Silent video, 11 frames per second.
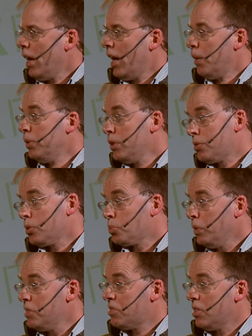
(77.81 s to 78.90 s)
Reduces
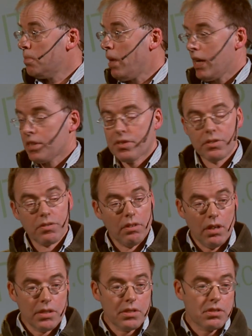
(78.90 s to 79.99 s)
weed seed banks. There's
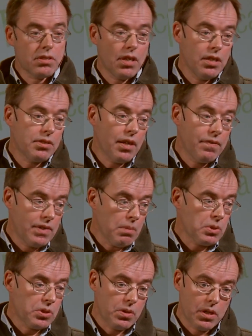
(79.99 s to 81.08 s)
lots of studies that have
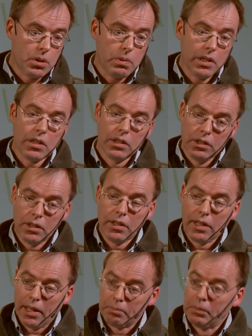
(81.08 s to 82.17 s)
demonstrated quite clearly
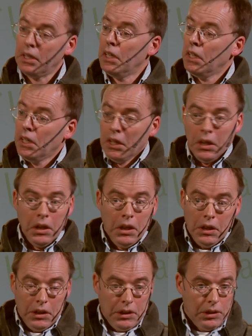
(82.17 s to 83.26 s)
that
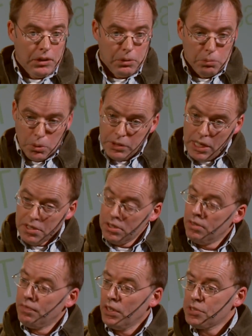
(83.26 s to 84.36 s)
rotation
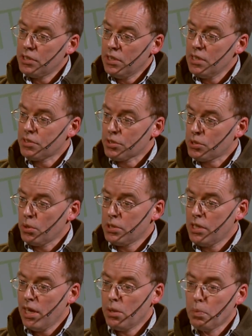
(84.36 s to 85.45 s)
diversity is
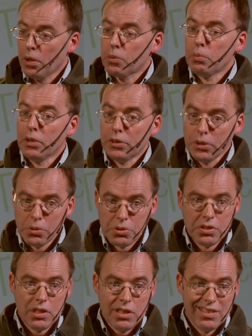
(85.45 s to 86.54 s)
associated with reduced
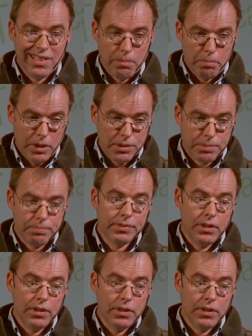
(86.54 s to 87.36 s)
seed numbers.